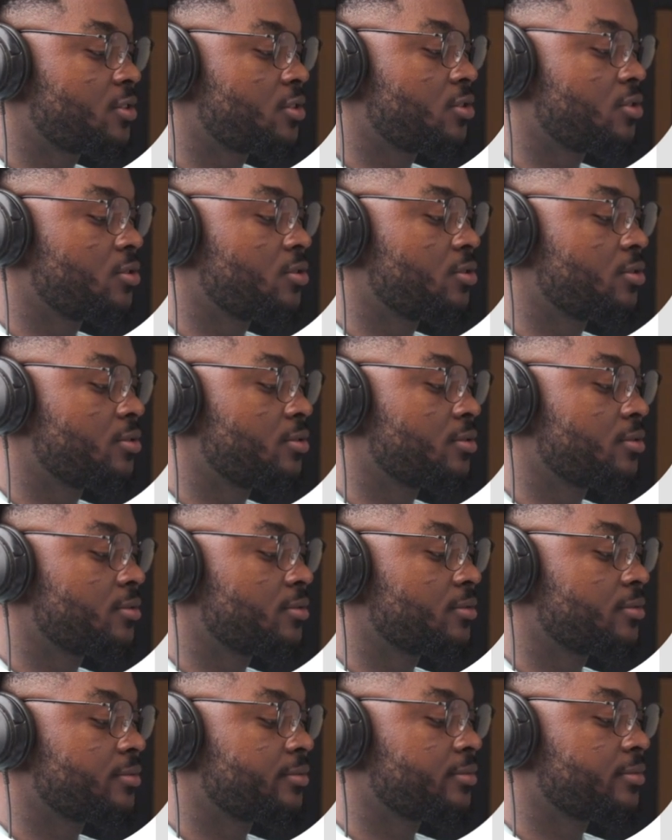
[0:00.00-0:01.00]
to
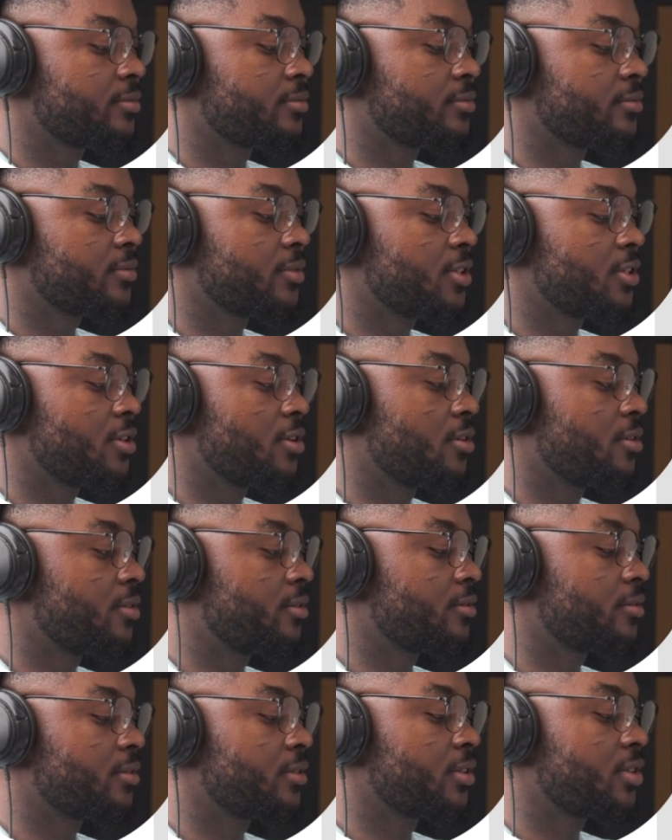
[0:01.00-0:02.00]
you
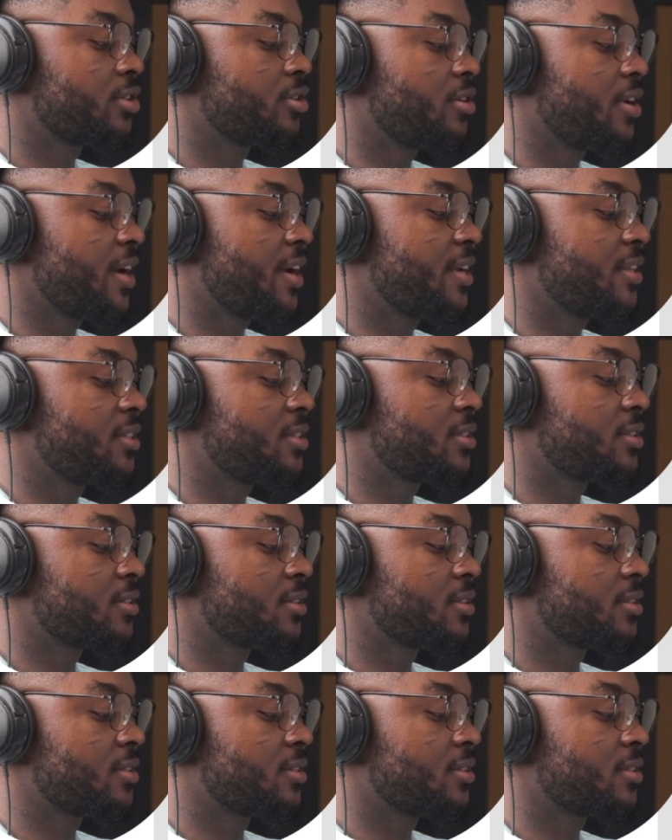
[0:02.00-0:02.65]
know create